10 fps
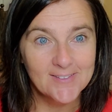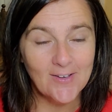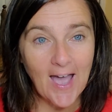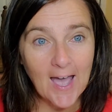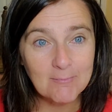
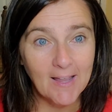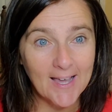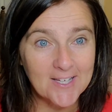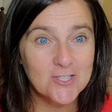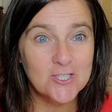so i'm
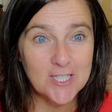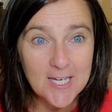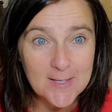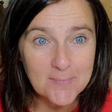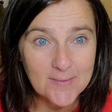like a
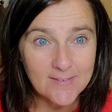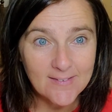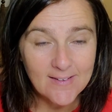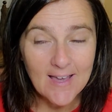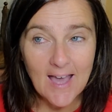sheep
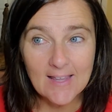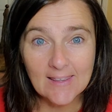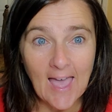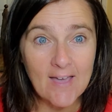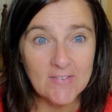
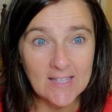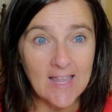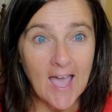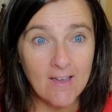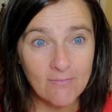having
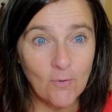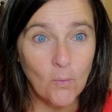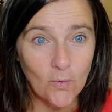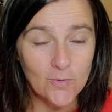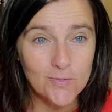like
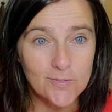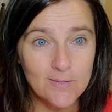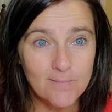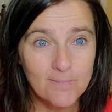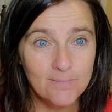
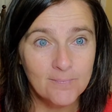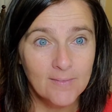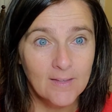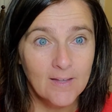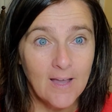force
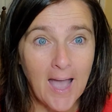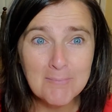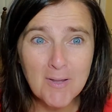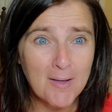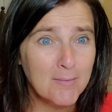
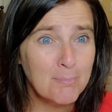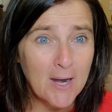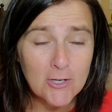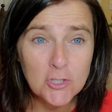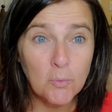i'm not
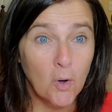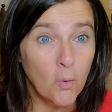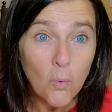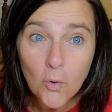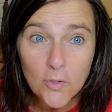compared to a
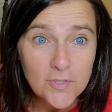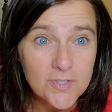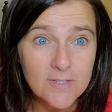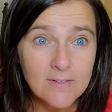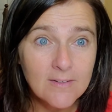
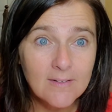horse